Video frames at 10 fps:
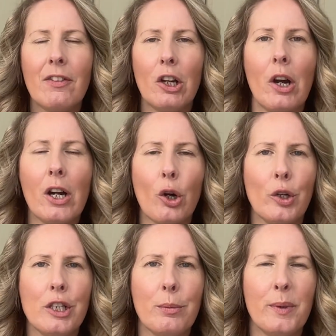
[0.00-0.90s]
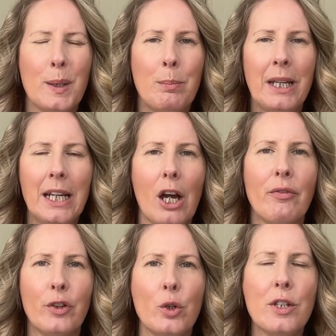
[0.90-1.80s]
there are going to be a
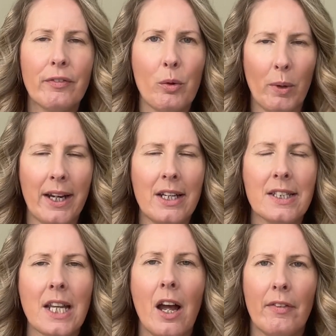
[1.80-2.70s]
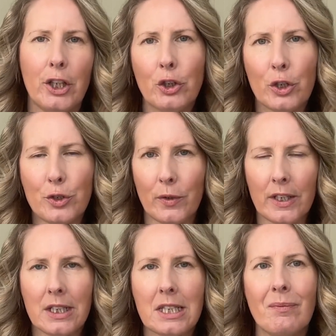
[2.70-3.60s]
few different ways that you can do
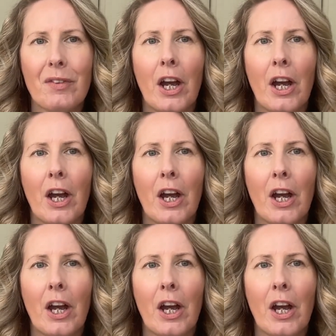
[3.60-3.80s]
this.